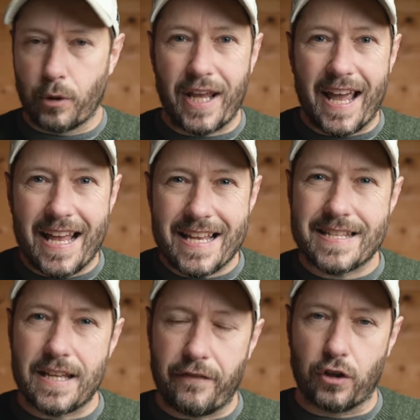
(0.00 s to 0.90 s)
But it is
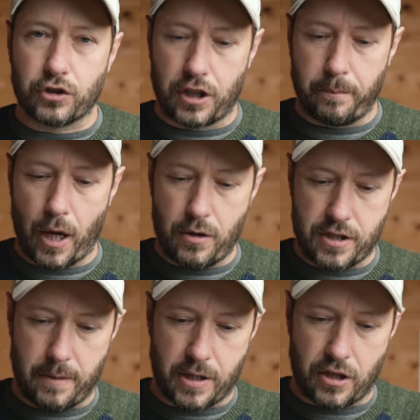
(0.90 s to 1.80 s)
difficult to compose
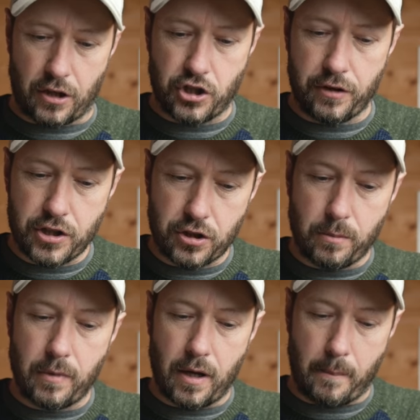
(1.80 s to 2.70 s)
the image, and I'll show you
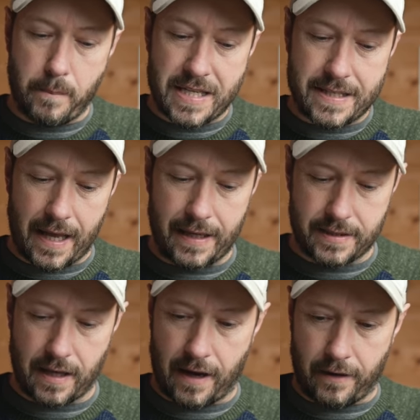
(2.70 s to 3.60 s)
some mistakes
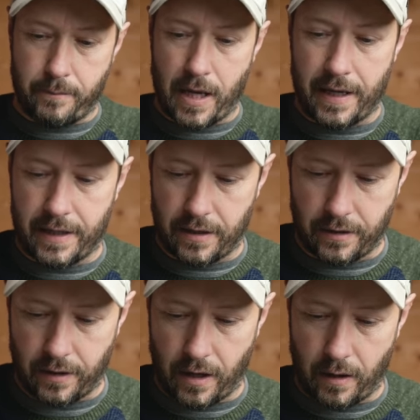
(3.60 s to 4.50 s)
that I've made
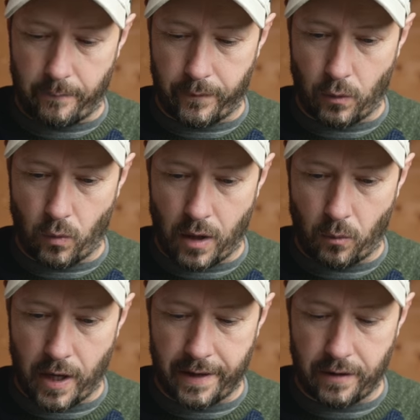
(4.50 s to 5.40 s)
and
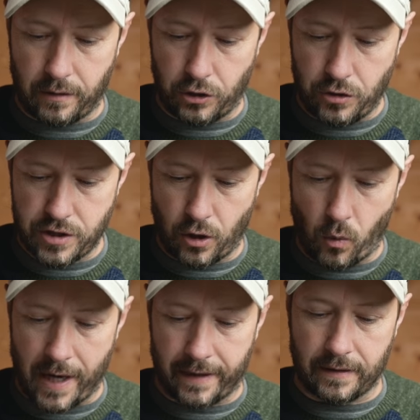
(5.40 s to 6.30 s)
when using a
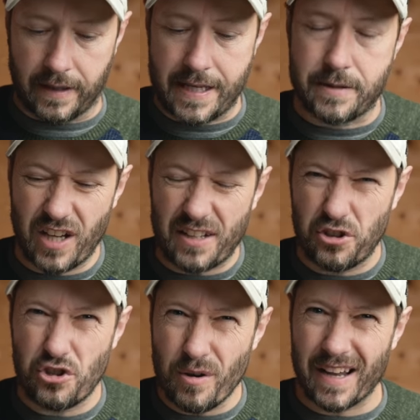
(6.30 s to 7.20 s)
wide-angle lens. You
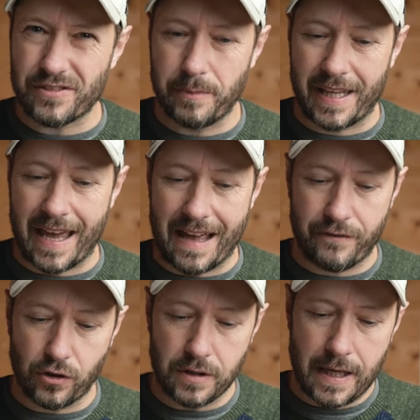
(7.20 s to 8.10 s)
do have to be
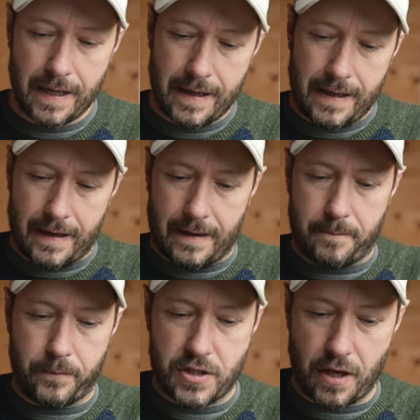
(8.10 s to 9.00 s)
careful.
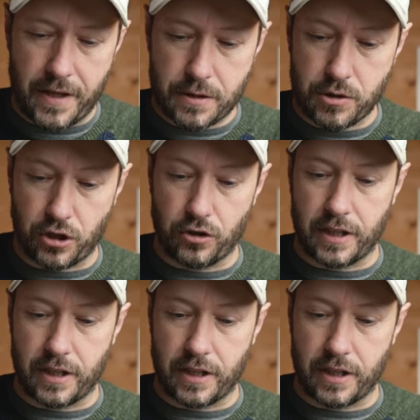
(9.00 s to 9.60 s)
So this was a good